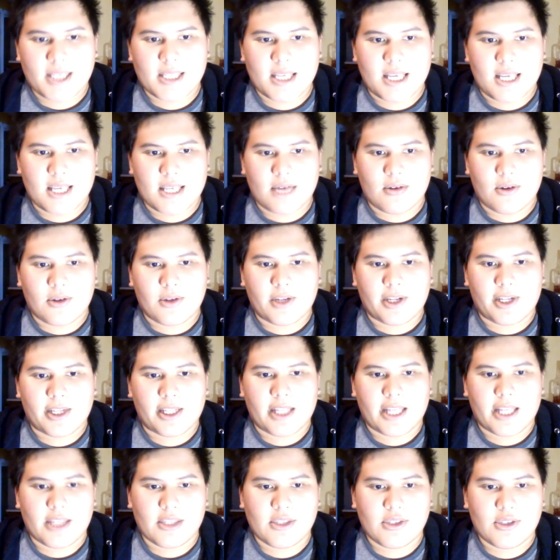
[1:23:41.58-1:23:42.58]
The pixies
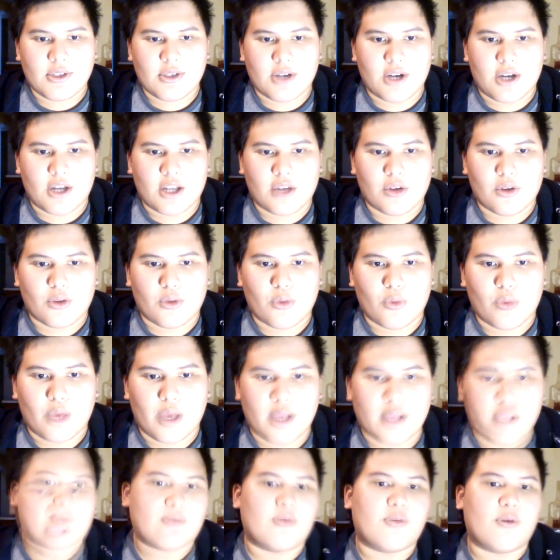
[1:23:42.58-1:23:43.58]
only cling to
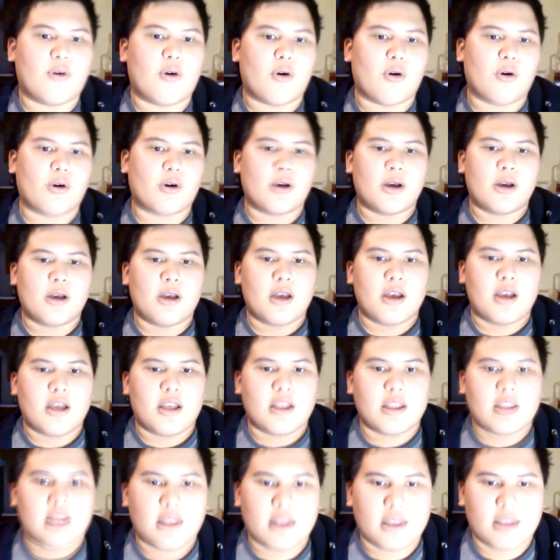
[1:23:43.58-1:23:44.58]
other winged folk.
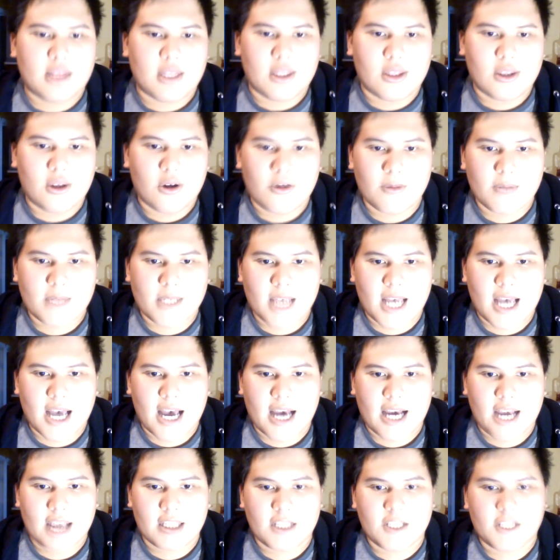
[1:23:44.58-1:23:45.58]
The
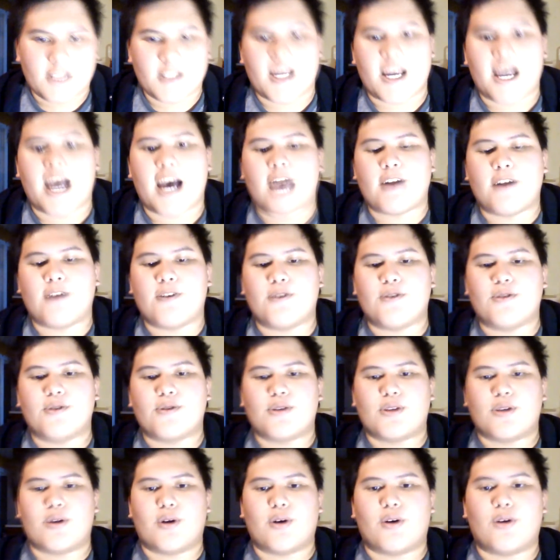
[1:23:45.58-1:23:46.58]
gnomes hide in the
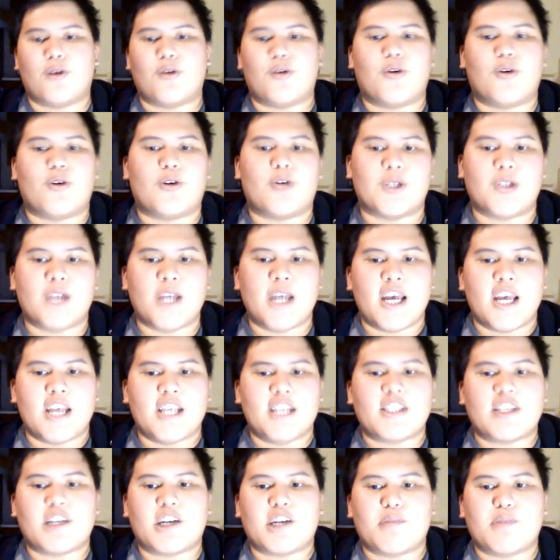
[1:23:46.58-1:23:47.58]
shadows and around
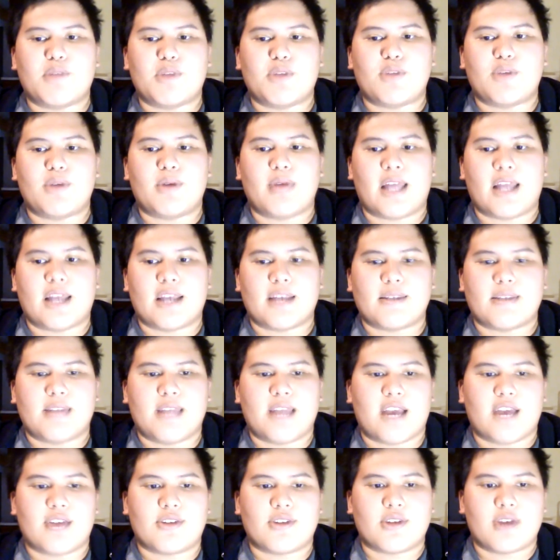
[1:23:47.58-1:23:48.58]
corners, scaring between
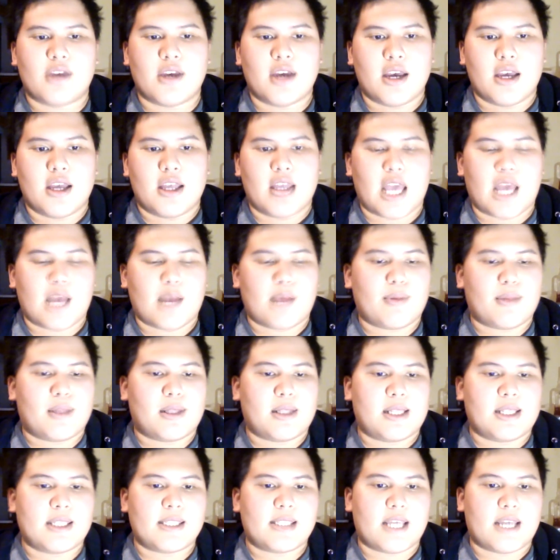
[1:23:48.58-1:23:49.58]
legs of dancers. The
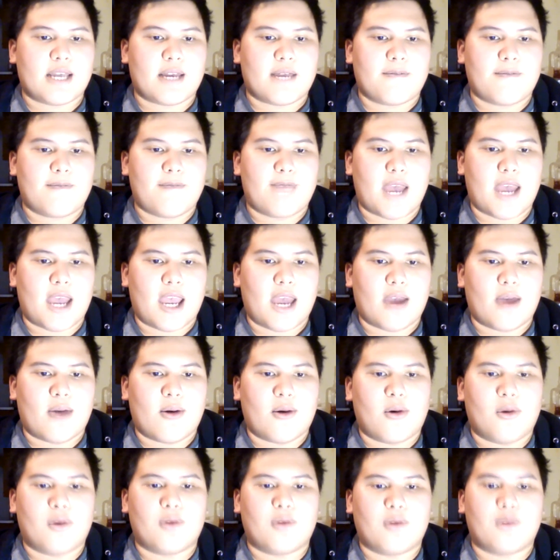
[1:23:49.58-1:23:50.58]
animalistic
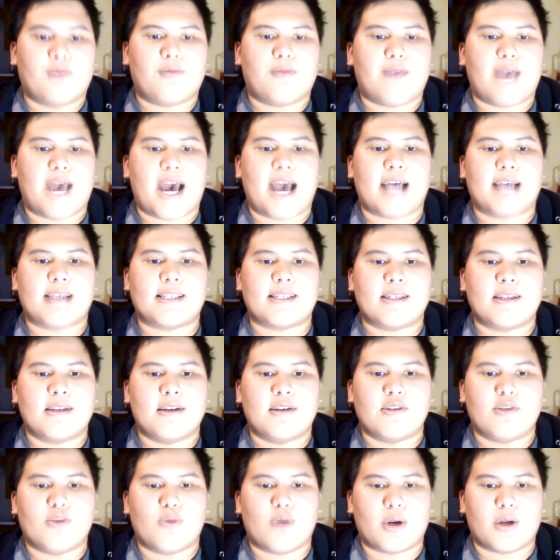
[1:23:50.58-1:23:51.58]
Fae hold
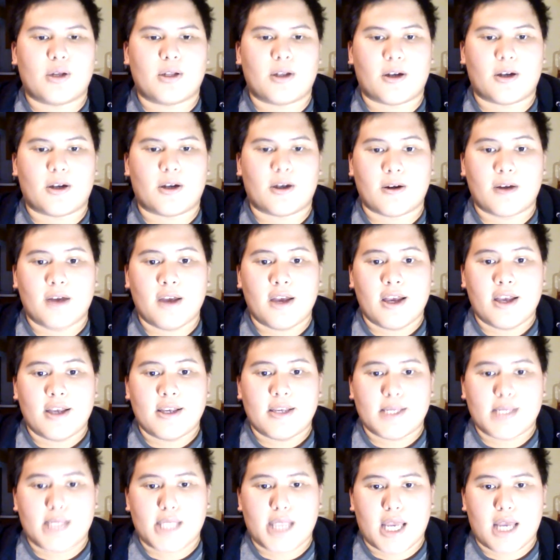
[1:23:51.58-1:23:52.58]
fast to one another,
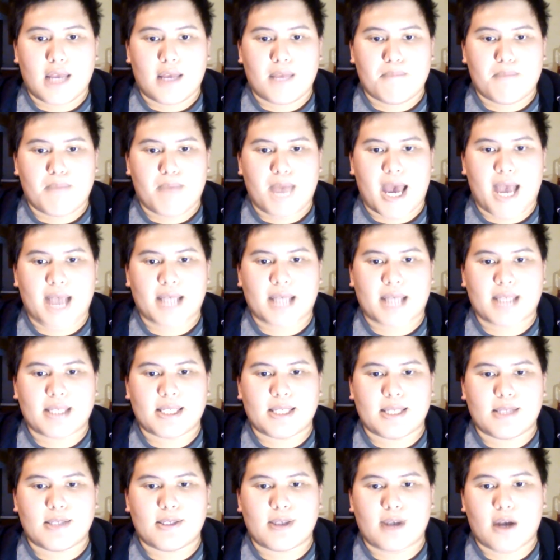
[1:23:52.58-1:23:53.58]
staying in
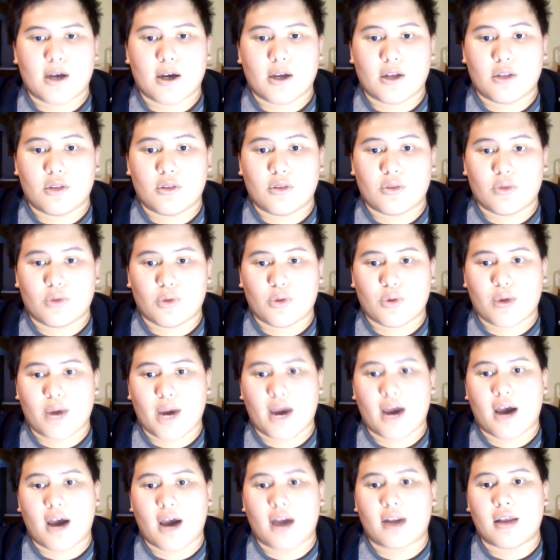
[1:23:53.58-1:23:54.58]
packs and stalking
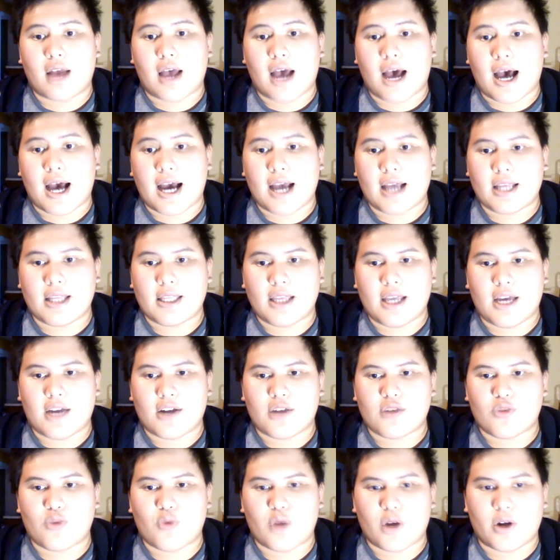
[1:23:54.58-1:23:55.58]
through the crowd,
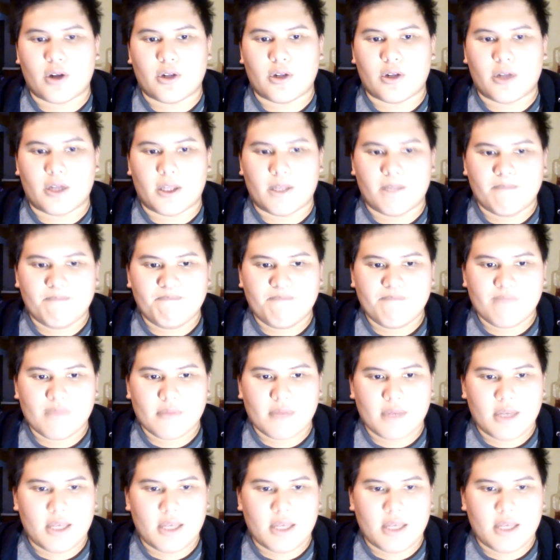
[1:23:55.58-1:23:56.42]
eyeing the others warily.